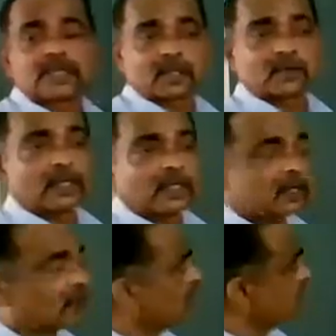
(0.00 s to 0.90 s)
Regular
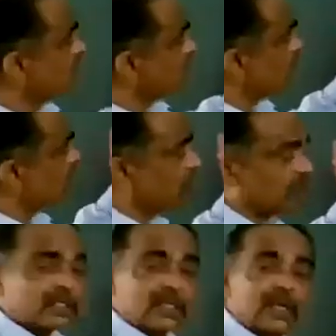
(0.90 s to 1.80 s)
intervals means the
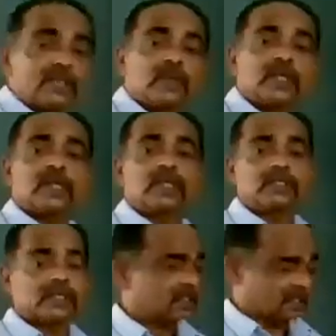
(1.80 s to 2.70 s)
properties are gradually getting
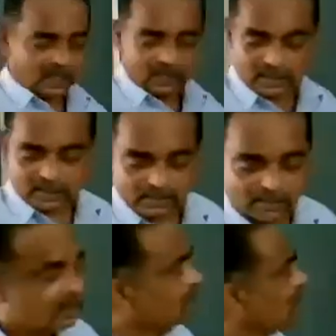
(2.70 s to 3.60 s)
changed. I'll take
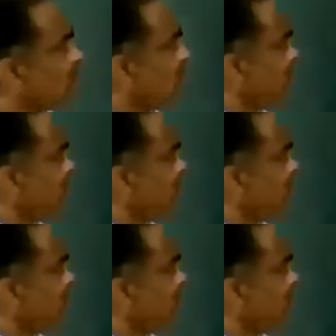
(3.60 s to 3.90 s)
one